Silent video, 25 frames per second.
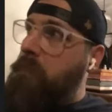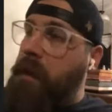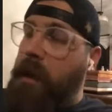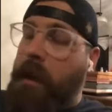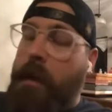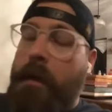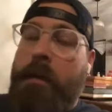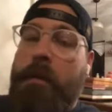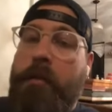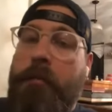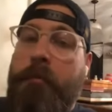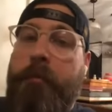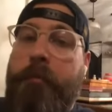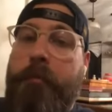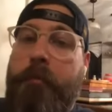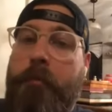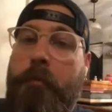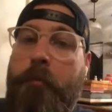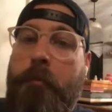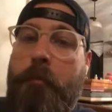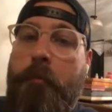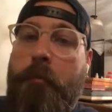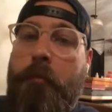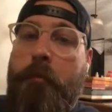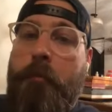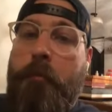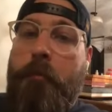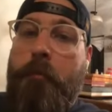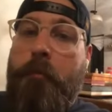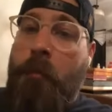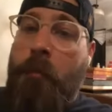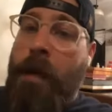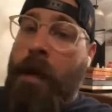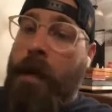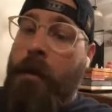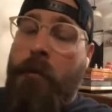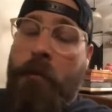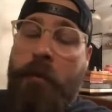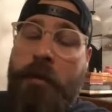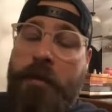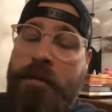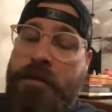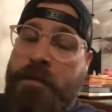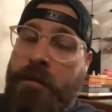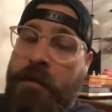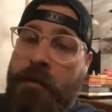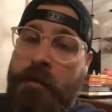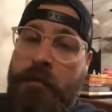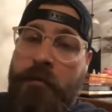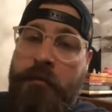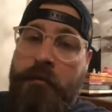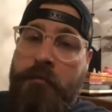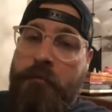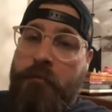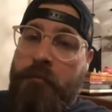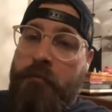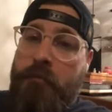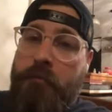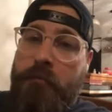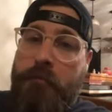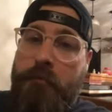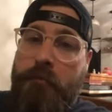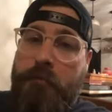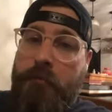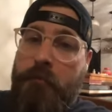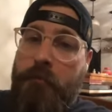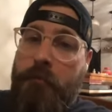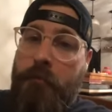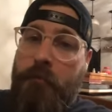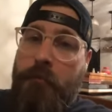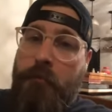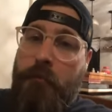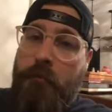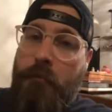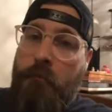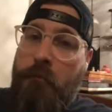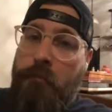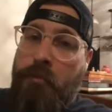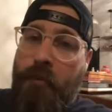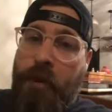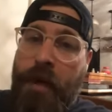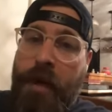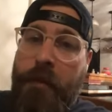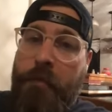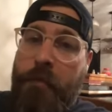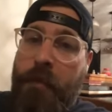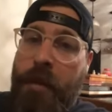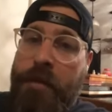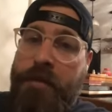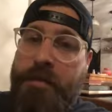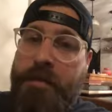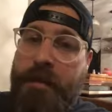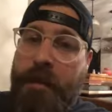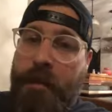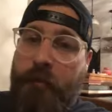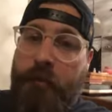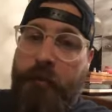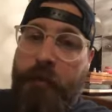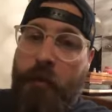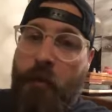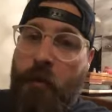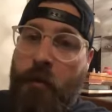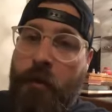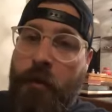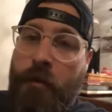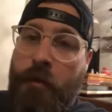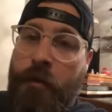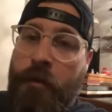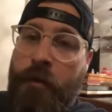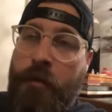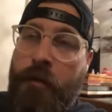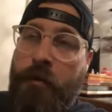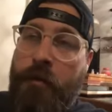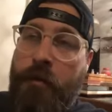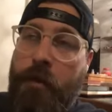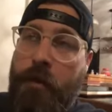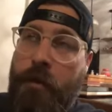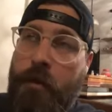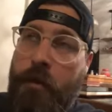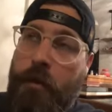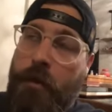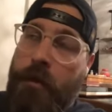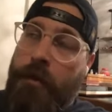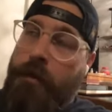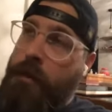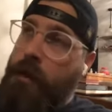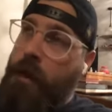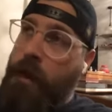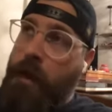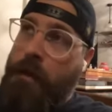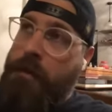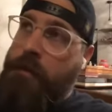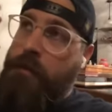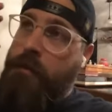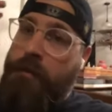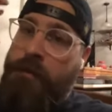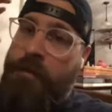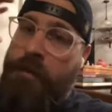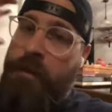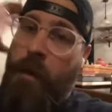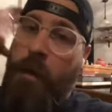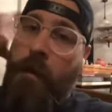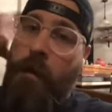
kind of bend over backwards and break myself in order to do it? And the answer was